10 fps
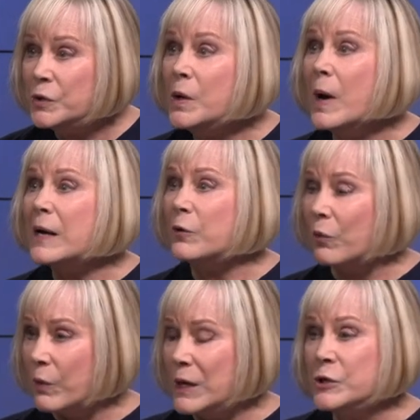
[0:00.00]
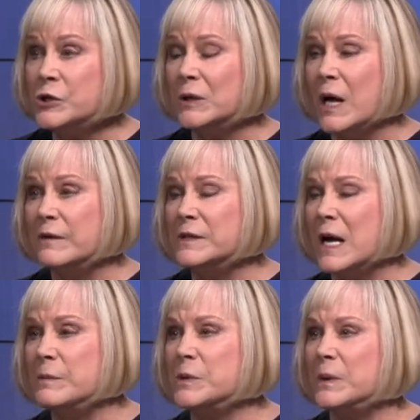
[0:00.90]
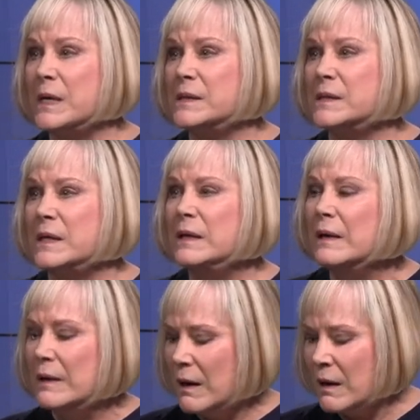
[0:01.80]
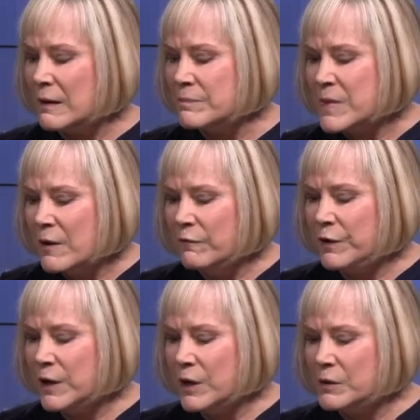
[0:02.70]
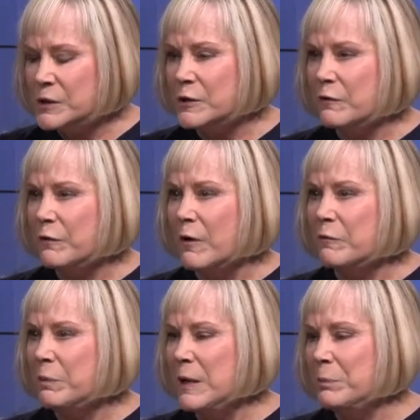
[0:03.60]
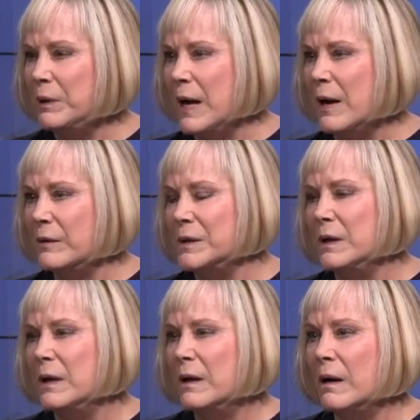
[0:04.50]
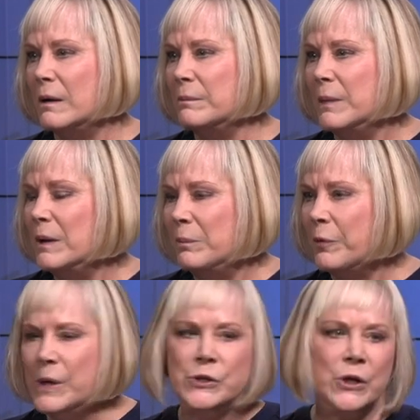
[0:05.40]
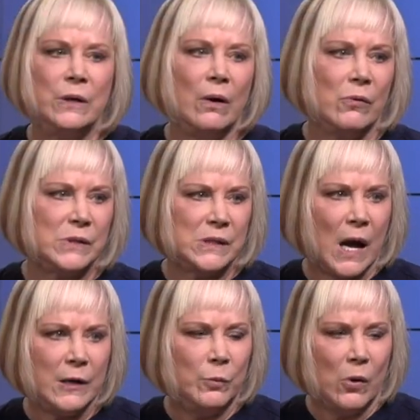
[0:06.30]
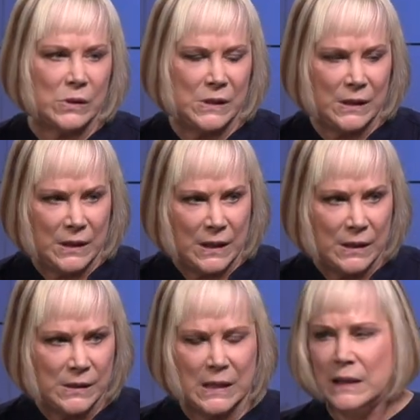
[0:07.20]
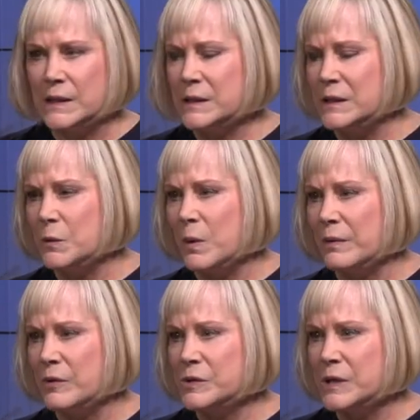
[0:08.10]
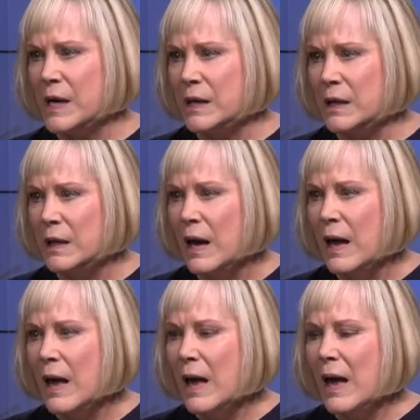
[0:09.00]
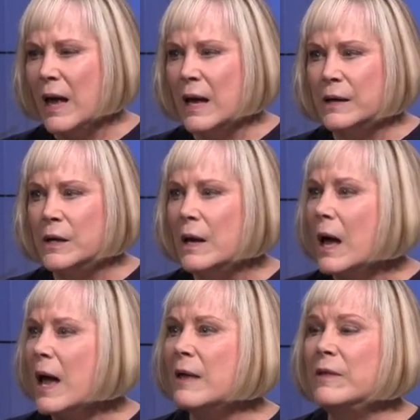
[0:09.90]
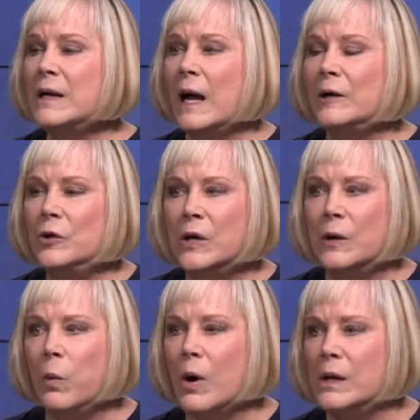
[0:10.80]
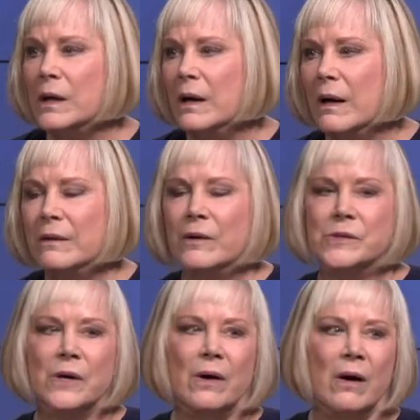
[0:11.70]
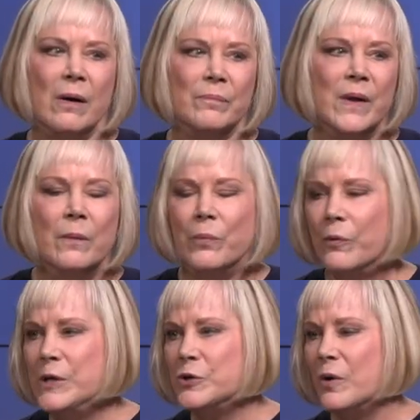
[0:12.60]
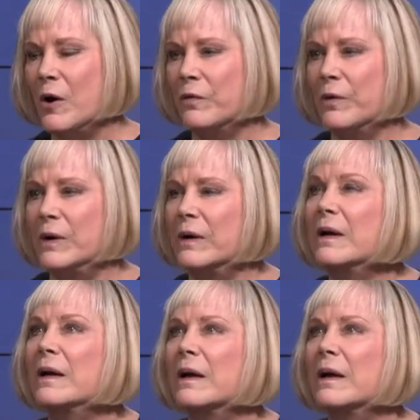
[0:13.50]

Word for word: you know I cringe a lot of times when I see um, videos of, of people out um, preaching on sidewalks and things, and I listen to what they're saying, and and then I look at what there's a um, preacher over in